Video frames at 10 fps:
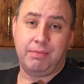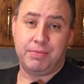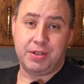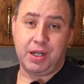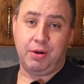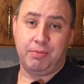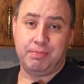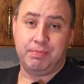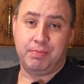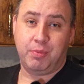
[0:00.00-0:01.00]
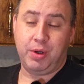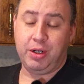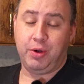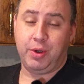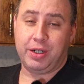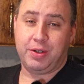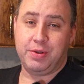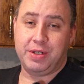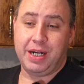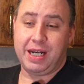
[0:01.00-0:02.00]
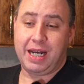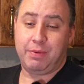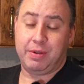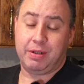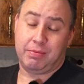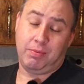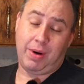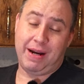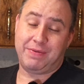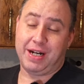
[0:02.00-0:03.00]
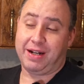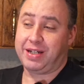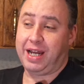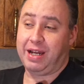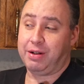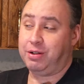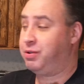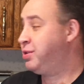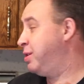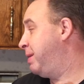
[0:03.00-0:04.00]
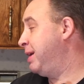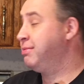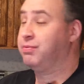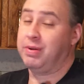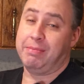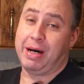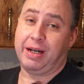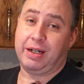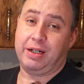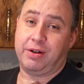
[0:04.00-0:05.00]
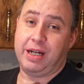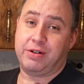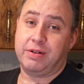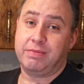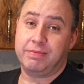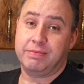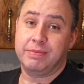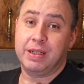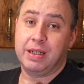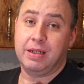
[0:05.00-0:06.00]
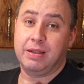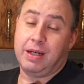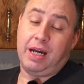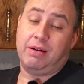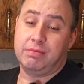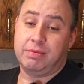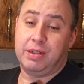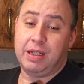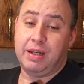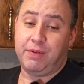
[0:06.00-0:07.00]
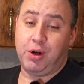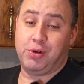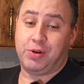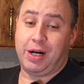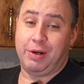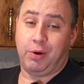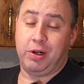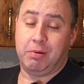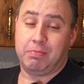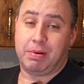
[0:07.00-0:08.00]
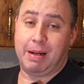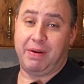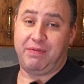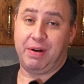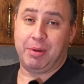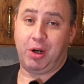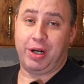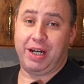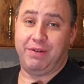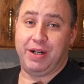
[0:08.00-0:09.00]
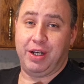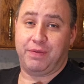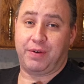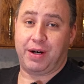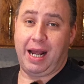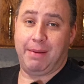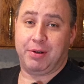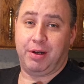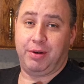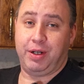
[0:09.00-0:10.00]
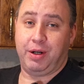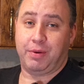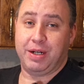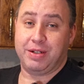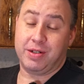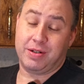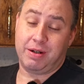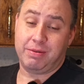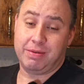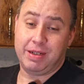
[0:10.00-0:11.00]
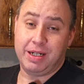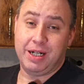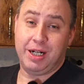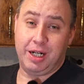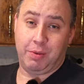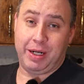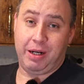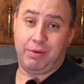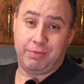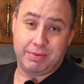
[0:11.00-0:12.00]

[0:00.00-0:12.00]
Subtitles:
So, what do you do on a Tuesday night when your wife's out of town and you should be remodeling your kitchen? Well, if you're Hoosier Outdoor, you probably film a cooking video for absolutely no reason. So, here we go.